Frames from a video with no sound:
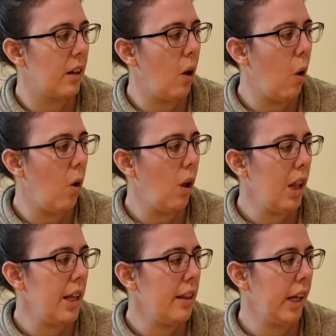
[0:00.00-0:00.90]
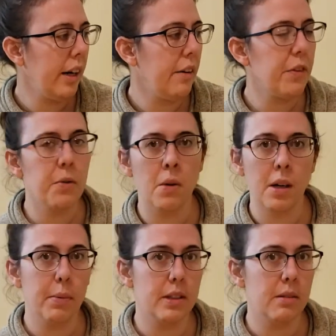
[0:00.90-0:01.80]
hole in there if you want to
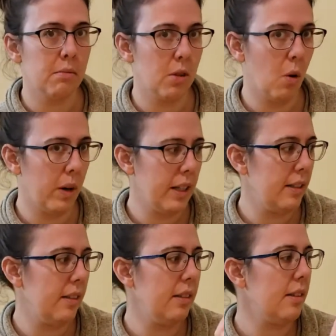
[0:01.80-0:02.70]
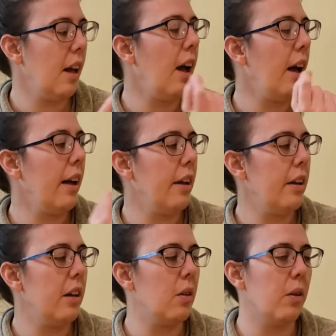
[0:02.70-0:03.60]
put some toys
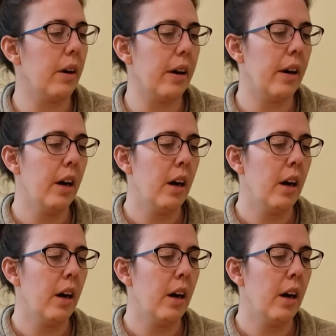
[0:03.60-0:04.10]
inside, or